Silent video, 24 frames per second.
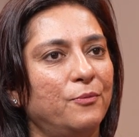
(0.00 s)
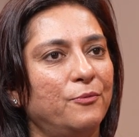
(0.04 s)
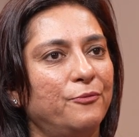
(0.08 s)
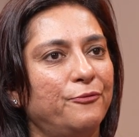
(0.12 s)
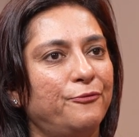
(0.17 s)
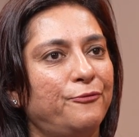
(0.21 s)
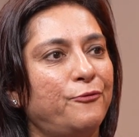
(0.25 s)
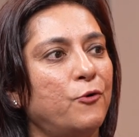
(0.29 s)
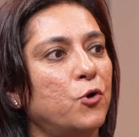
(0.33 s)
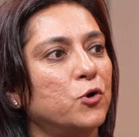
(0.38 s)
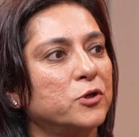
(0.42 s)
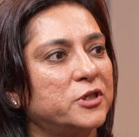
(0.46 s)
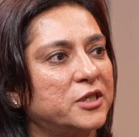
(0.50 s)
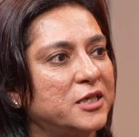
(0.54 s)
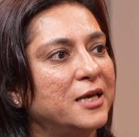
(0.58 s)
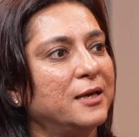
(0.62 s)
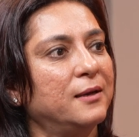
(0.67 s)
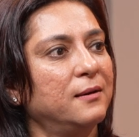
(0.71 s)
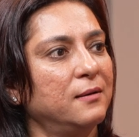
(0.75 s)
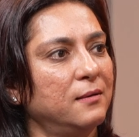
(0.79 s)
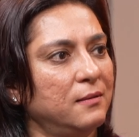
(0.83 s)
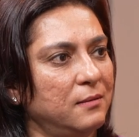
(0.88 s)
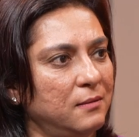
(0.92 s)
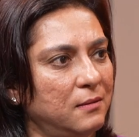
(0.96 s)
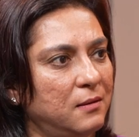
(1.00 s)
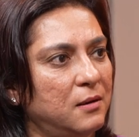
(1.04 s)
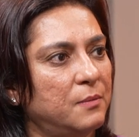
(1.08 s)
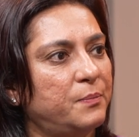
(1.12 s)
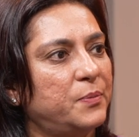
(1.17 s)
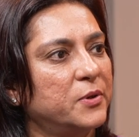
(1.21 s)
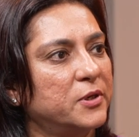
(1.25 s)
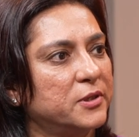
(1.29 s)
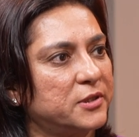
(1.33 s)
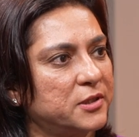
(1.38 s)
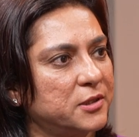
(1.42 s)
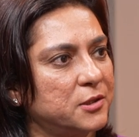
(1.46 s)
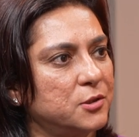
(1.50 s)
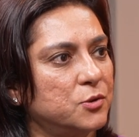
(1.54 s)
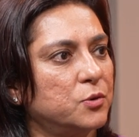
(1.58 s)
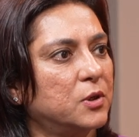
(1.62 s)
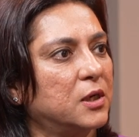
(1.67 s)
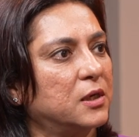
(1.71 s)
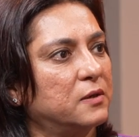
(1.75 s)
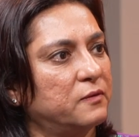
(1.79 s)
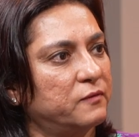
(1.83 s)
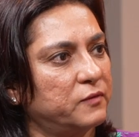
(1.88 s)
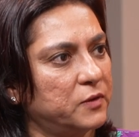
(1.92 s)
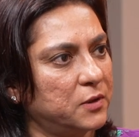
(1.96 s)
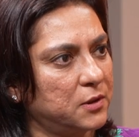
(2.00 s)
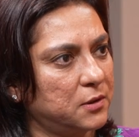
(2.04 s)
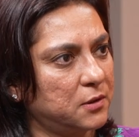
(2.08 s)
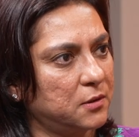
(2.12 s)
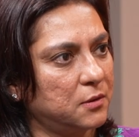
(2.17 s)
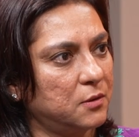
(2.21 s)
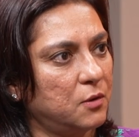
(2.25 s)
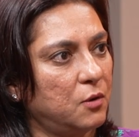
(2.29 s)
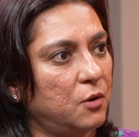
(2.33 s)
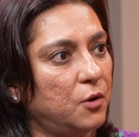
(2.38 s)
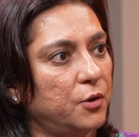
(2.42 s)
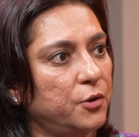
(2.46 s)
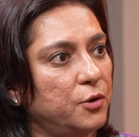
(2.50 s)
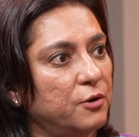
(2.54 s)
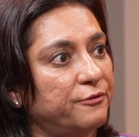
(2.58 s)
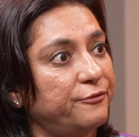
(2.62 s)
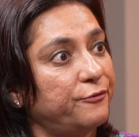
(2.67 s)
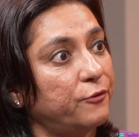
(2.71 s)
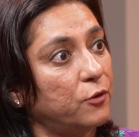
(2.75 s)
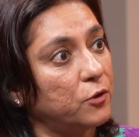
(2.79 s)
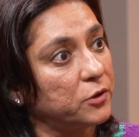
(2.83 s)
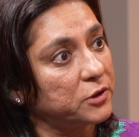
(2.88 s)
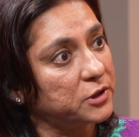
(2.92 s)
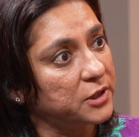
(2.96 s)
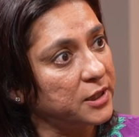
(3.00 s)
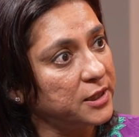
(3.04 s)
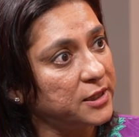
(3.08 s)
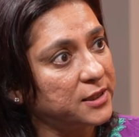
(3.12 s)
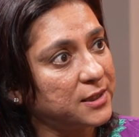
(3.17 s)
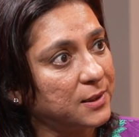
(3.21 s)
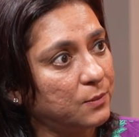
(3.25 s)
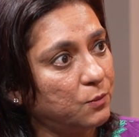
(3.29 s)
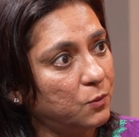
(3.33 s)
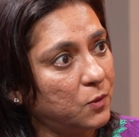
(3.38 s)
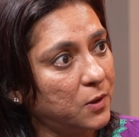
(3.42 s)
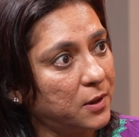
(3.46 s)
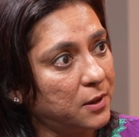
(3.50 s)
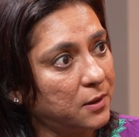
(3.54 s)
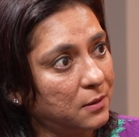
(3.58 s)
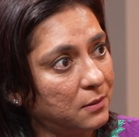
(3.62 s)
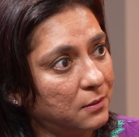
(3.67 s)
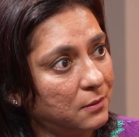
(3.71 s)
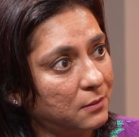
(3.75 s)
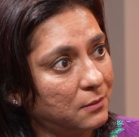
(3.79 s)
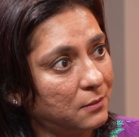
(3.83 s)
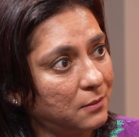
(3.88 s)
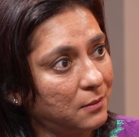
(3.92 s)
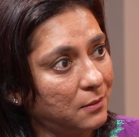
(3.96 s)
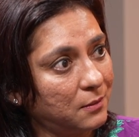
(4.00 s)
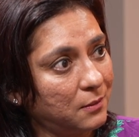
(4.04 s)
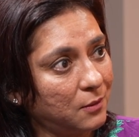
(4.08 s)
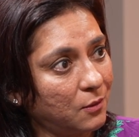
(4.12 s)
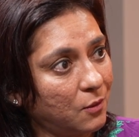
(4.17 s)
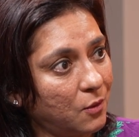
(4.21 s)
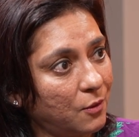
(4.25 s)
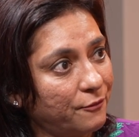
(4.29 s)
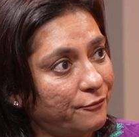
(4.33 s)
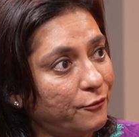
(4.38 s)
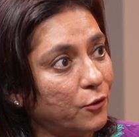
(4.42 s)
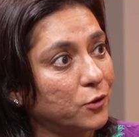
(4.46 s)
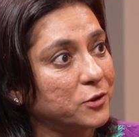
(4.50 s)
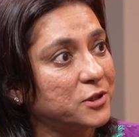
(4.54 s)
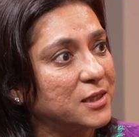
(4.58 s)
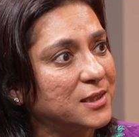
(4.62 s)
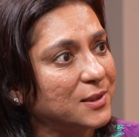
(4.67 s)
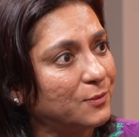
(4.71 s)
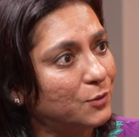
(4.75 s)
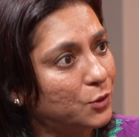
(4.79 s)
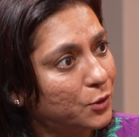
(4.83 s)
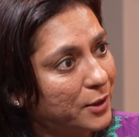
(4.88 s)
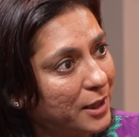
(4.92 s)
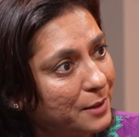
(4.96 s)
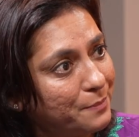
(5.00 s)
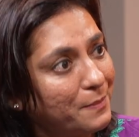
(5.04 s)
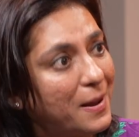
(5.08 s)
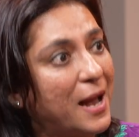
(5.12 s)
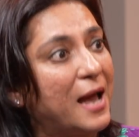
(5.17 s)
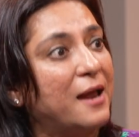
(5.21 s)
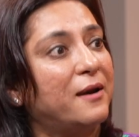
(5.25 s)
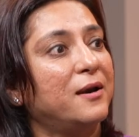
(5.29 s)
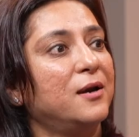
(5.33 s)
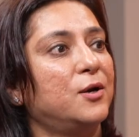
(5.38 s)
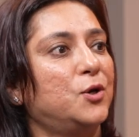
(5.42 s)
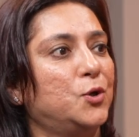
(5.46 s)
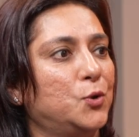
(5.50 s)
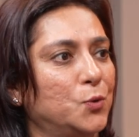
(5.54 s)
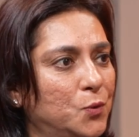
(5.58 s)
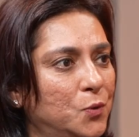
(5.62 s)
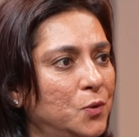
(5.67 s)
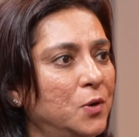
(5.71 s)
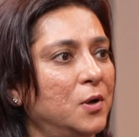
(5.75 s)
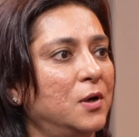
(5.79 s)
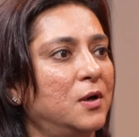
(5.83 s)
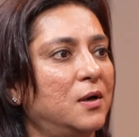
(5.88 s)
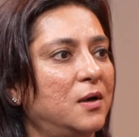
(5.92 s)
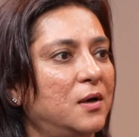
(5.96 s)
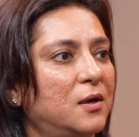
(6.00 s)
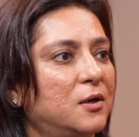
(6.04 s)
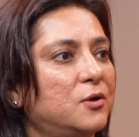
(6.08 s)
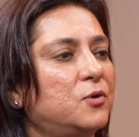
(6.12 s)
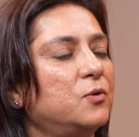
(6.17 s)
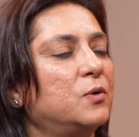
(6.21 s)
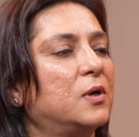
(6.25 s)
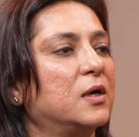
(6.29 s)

Forcing a person to convert, or you're forcing someone to get married to